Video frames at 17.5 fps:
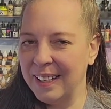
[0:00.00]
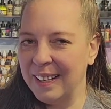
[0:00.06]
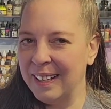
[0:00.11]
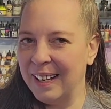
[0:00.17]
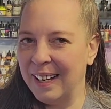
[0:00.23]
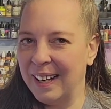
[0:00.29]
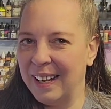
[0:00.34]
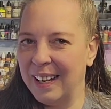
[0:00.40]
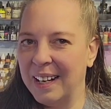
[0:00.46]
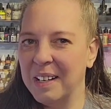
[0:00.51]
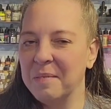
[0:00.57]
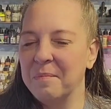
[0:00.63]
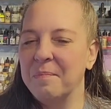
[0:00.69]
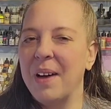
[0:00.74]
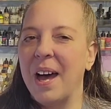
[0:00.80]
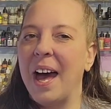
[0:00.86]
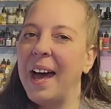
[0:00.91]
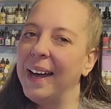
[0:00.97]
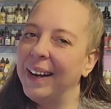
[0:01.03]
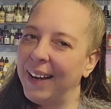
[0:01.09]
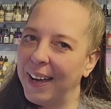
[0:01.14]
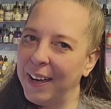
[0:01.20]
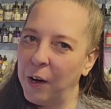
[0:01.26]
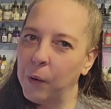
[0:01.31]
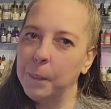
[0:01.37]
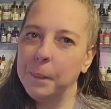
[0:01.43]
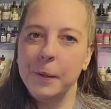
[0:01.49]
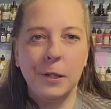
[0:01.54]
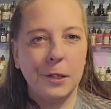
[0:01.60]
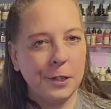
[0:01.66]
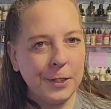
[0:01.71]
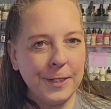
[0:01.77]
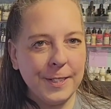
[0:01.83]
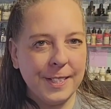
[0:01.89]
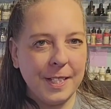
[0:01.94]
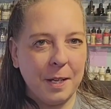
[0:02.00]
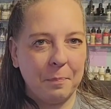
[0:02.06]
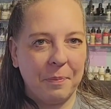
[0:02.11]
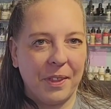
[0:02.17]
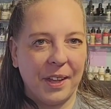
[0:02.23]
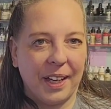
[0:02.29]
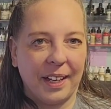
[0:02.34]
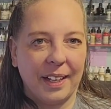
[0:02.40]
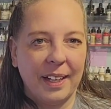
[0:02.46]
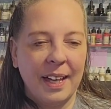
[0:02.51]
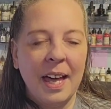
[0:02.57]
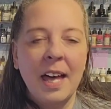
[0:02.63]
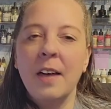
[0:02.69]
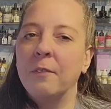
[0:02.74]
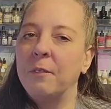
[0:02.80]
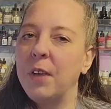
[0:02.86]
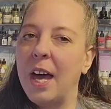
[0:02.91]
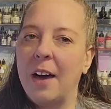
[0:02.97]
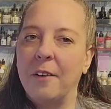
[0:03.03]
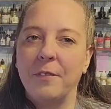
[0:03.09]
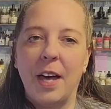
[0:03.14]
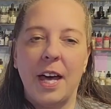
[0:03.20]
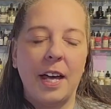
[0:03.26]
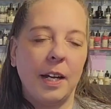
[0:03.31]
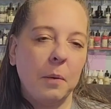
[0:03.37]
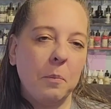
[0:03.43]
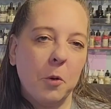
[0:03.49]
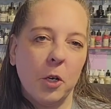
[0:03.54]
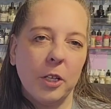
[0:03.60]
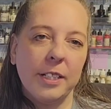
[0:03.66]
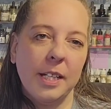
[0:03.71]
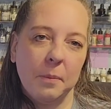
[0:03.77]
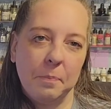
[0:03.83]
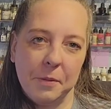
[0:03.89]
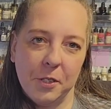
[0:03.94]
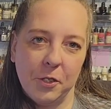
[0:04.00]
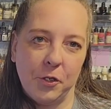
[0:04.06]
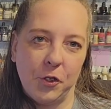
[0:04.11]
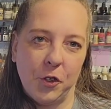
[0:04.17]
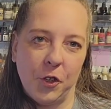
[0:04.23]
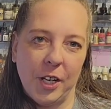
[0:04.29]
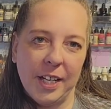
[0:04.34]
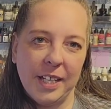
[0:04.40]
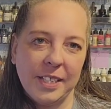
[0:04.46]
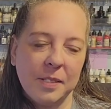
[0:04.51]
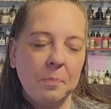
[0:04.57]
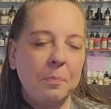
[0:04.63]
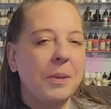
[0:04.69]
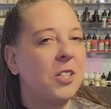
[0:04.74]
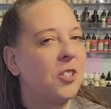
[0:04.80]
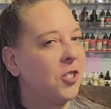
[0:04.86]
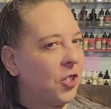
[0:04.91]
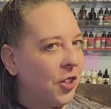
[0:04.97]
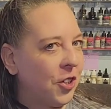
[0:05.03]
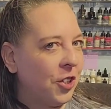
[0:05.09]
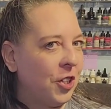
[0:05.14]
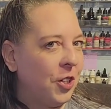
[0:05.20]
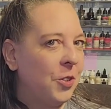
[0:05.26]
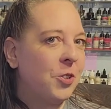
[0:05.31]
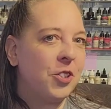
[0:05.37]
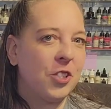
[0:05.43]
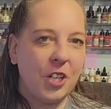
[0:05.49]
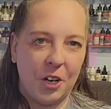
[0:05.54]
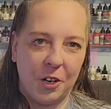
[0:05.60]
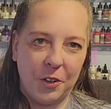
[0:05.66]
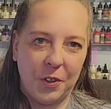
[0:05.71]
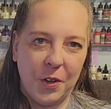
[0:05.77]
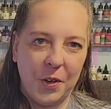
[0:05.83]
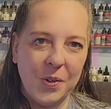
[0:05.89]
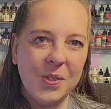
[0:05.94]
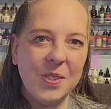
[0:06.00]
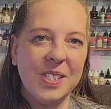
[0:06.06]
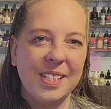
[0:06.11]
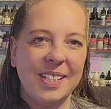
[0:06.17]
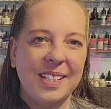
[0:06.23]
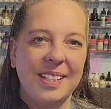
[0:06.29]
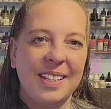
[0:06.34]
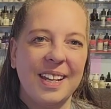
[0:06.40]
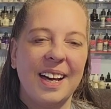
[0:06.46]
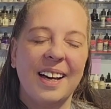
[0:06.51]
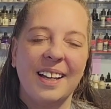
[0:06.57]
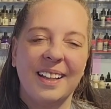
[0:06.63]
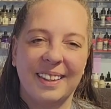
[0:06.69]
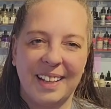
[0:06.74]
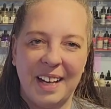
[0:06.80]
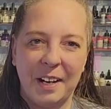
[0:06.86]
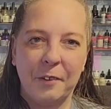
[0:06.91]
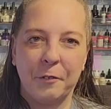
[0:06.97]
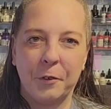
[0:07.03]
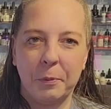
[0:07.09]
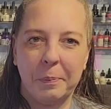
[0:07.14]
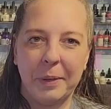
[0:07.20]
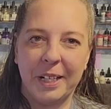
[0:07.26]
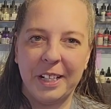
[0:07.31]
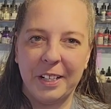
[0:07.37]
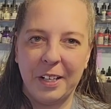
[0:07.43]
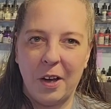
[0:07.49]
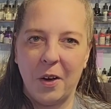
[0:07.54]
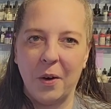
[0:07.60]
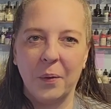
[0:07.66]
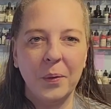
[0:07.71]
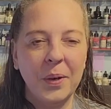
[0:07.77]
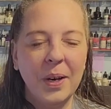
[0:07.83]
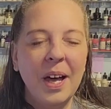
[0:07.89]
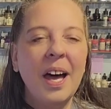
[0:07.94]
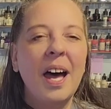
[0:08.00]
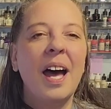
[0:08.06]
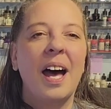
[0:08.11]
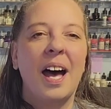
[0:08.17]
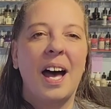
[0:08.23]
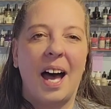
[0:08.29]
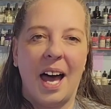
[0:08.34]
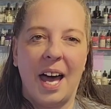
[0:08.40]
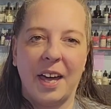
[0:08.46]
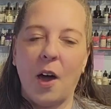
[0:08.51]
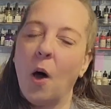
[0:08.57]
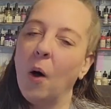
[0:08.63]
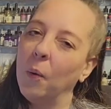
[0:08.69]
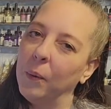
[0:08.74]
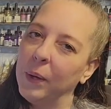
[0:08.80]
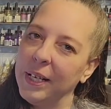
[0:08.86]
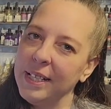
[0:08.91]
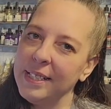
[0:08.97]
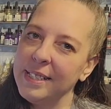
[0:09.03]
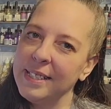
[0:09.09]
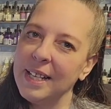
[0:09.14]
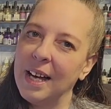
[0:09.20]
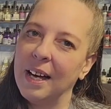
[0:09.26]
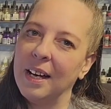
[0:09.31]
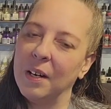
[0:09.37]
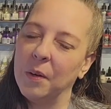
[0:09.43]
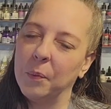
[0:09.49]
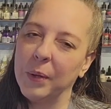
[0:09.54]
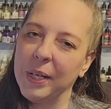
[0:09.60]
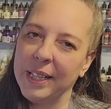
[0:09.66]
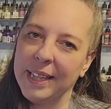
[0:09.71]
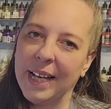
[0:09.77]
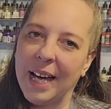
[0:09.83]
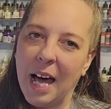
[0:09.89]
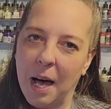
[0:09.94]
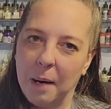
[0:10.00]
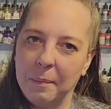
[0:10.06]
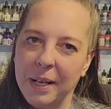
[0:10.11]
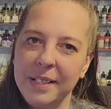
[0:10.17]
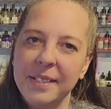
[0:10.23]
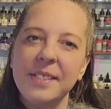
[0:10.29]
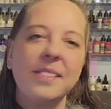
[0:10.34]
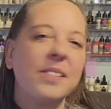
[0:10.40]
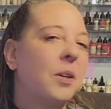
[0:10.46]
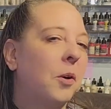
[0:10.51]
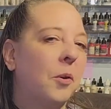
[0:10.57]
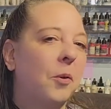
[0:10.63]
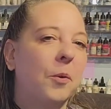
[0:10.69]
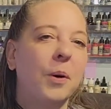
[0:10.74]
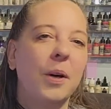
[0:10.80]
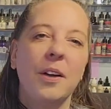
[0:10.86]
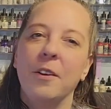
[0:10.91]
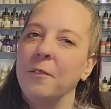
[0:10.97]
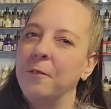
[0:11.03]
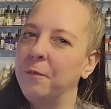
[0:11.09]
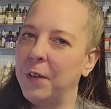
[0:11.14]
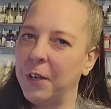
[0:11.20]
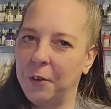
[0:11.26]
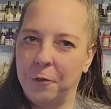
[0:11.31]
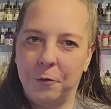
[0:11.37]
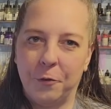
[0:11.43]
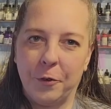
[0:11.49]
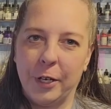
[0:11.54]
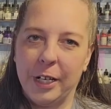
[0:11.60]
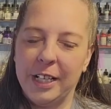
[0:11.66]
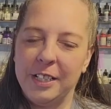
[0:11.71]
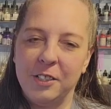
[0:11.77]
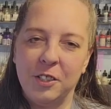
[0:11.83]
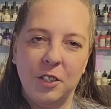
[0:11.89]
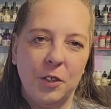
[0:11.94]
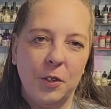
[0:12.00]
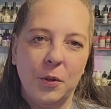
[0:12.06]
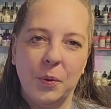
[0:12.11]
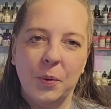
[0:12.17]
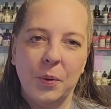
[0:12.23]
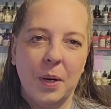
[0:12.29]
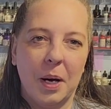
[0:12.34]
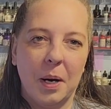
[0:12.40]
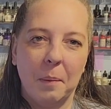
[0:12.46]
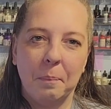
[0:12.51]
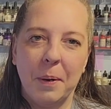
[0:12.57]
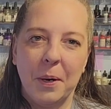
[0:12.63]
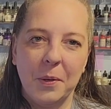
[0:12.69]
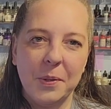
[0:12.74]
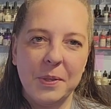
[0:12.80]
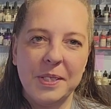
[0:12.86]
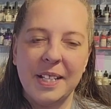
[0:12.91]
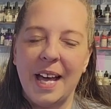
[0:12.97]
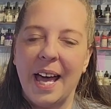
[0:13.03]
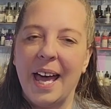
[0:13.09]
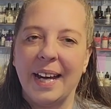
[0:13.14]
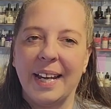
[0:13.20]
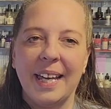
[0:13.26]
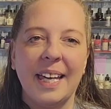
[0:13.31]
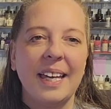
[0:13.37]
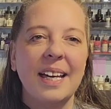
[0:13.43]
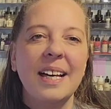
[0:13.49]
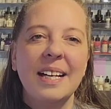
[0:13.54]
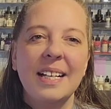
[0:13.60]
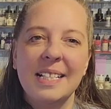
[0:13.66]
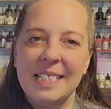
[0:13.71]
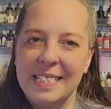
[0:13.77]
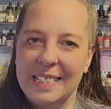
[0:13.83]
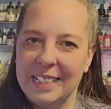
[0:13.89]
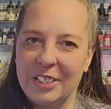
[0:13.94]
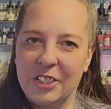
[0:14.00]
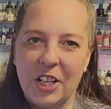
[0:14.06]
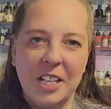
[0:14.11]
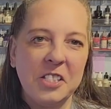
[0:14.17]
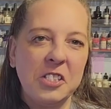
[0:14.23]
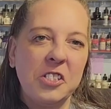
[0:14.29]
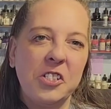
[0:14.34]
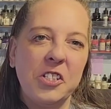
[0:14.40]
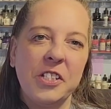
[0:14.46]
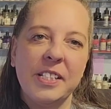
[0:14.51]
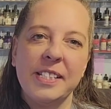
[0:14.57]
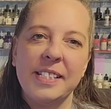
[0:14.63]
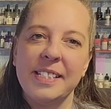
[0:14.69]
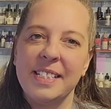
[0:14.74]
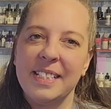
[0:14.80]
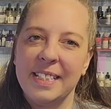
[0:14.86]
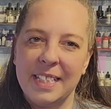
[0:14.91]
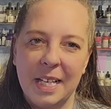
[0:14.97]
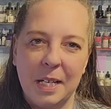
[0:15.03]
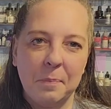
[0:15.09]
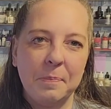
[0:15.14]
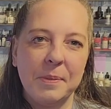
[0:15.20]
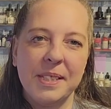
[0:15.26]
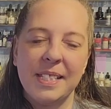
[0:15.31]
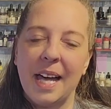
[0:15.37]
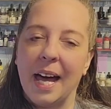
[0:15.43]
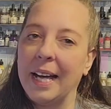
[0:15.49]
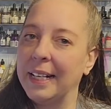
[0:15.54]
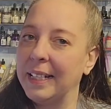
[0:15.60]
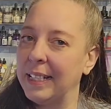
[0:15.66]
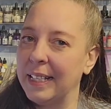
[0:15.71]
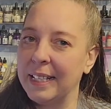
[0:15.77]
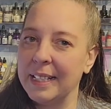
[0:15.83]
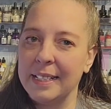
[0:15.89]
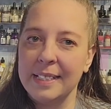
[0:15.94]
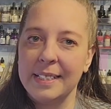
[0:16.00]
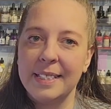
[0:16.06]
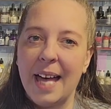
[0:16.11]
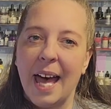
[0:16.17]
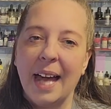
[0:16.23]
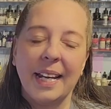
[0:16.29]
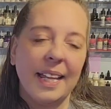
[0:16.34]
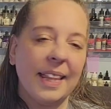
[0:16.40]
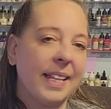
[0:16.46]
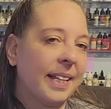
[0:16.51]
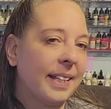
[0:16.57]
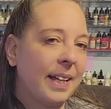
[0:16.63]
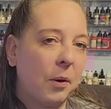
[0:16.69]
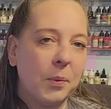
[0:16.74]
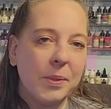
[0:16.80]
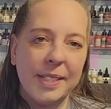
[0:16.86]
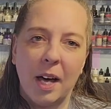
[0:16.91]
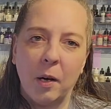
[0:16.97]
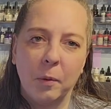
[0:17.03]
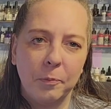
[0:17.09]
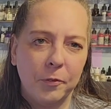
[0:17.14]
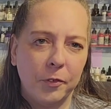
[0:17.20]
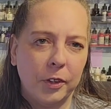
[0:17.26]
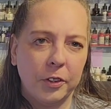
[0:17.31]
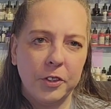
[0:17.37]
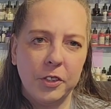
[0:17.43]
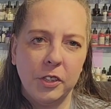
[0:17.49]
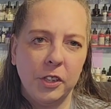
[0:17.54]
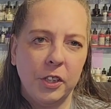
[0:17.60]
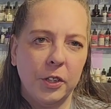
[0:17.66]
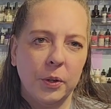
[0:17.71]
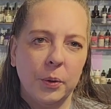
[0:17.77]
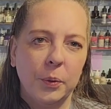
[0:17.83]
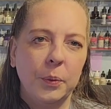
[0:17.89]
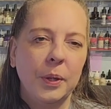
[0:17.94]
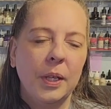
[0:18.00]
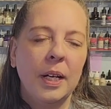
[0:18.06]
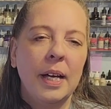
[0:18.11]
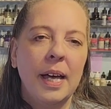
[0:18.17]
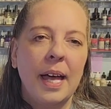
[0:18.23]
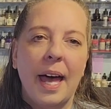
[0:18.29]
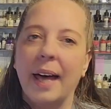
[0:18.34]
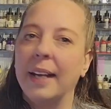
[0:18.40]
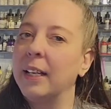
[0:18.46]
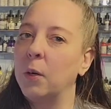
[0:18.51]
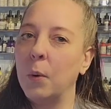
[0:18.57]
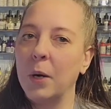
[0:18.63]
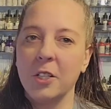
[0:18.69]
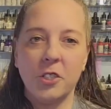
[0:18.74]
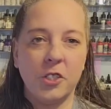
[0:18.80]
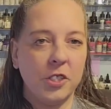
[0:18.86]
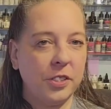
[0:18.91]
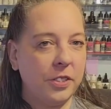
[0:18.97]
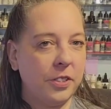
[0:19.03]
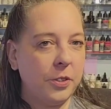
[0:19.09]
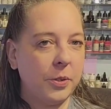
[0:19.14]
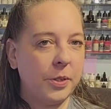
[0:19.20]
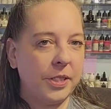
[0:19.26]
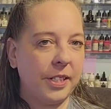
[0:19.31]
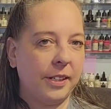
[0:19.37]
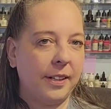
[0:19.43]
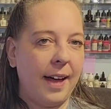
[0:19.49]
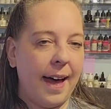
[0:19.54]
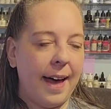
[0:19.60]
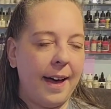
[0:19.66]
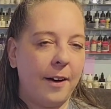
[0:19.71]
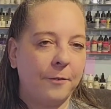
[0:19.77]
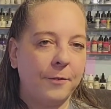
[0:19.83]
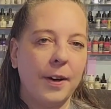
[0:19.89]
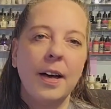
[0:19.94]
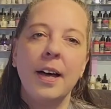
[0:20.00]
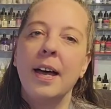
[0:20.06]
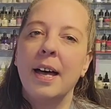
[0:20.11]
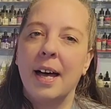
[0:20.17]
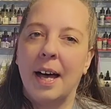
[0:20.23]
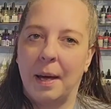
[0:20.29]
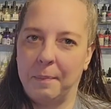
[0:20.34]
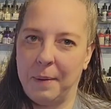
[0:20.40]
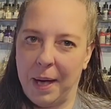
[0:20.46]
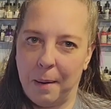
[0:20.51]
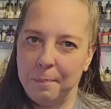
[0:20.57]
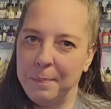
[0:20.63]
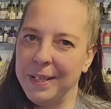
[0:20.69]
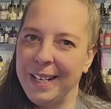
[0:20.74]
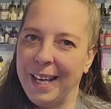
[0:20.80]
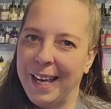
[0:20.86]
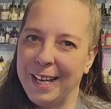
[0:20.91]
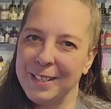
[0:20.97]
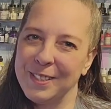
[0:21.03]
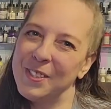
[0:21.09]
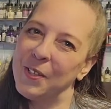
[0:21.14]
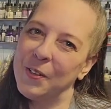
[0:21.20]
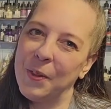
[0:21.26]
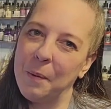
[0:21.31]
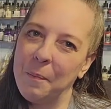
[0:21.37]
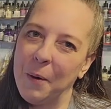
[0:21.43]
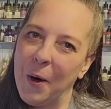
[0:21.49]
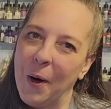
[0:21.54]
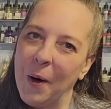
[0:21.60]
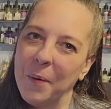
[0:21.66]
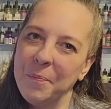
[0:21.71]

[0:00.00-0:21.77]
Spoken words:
And I hope you learned something. If you have any more tips or tricks, be sure you share those and let everybody know. I always read the comments, so feel free to post any suggestions, tips, ideas, anything that was helpful to you, any questions you still have. I'm happy to answer them all.